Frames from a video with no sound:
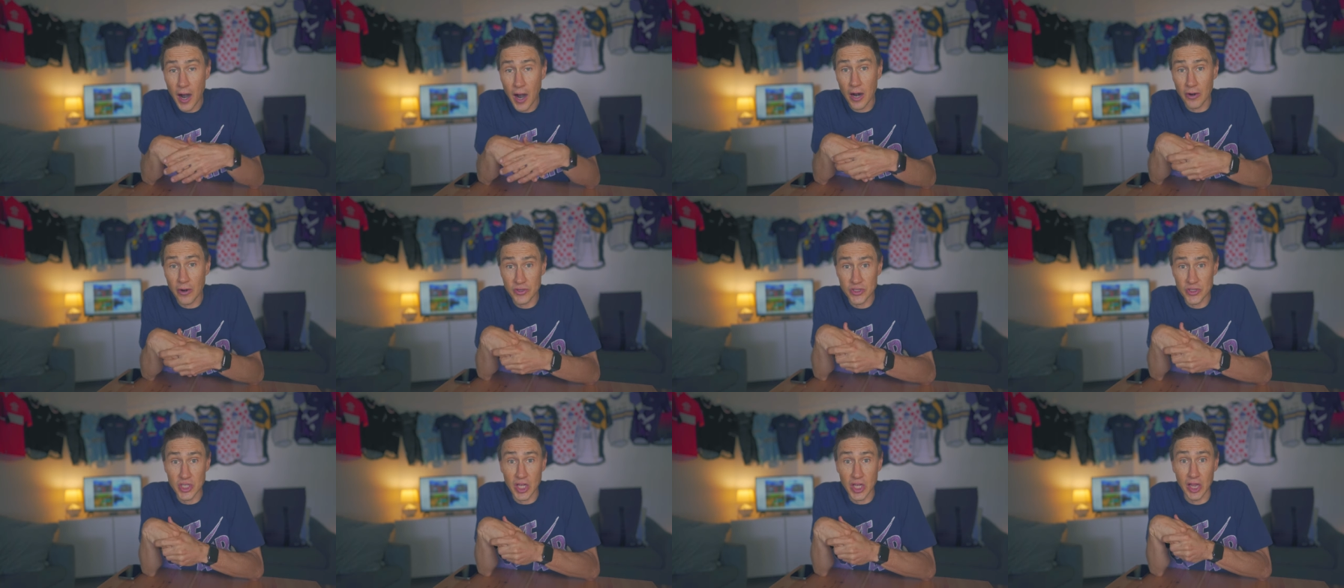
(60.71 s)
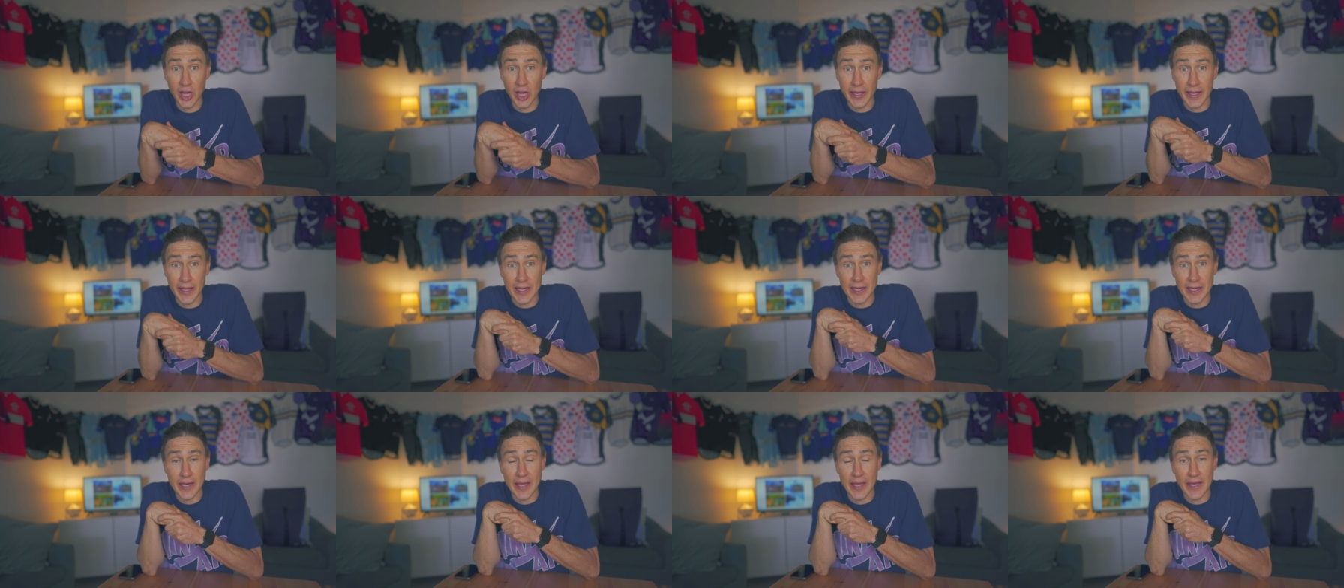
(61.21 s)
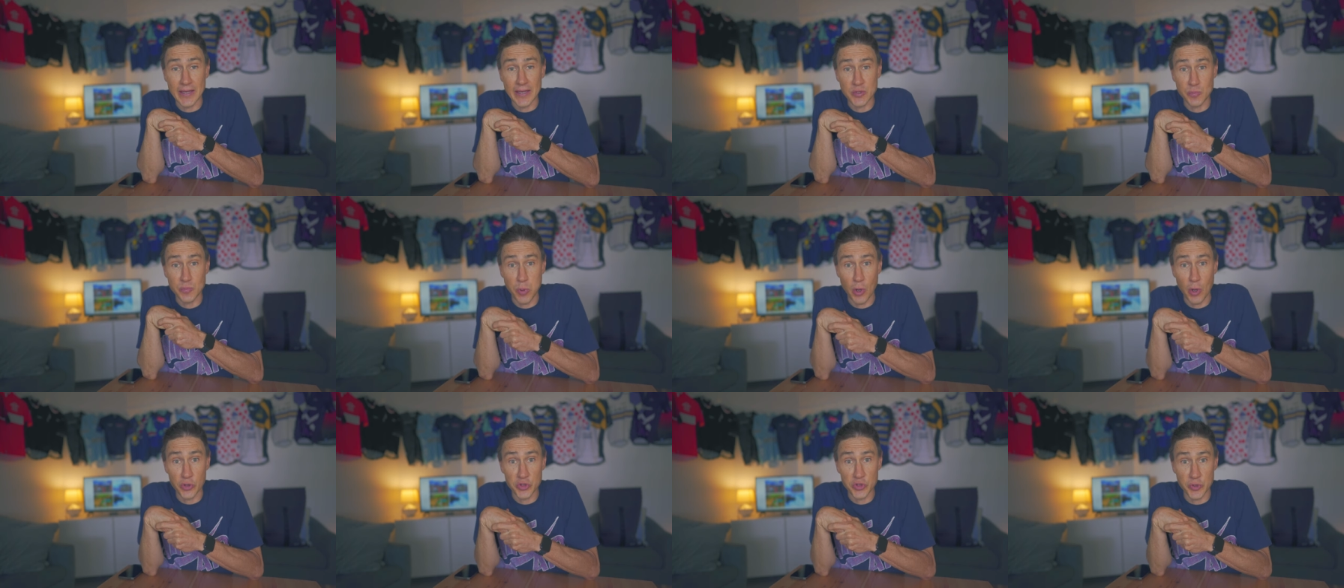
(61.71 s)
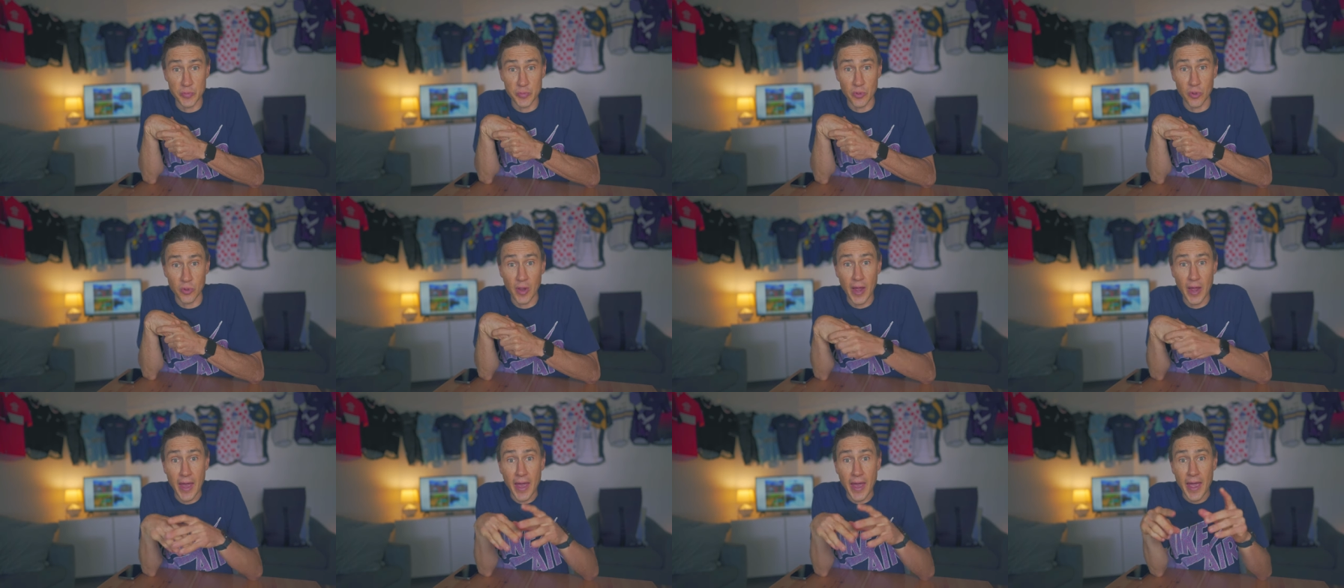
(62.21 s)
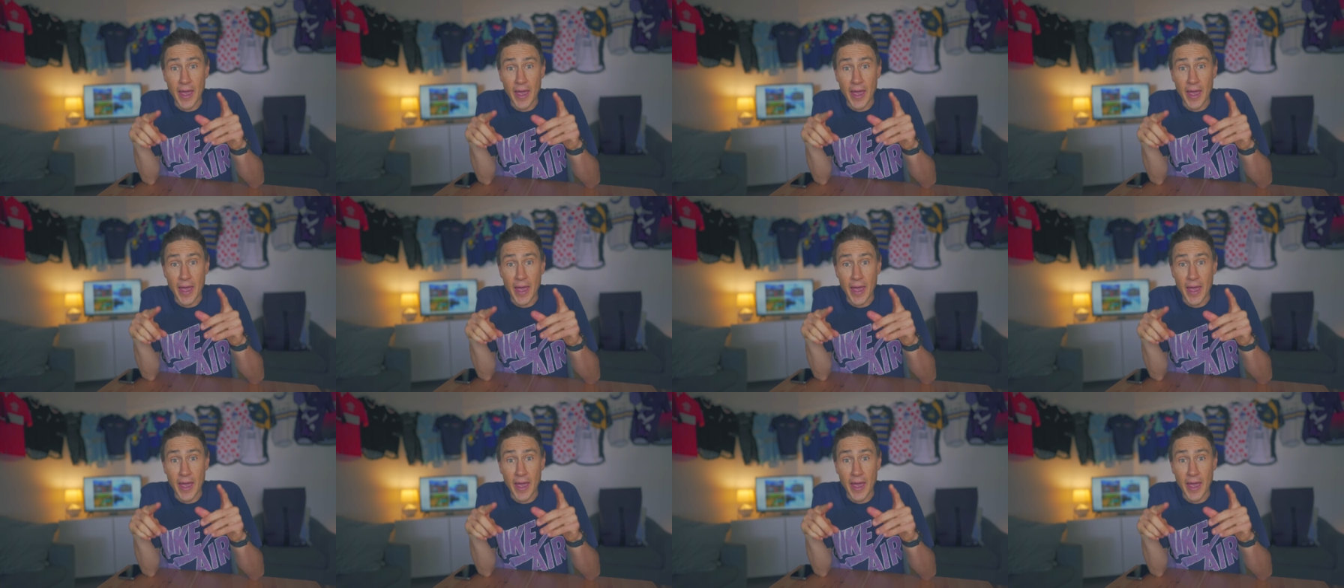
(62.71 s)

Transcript: are as clean as possible.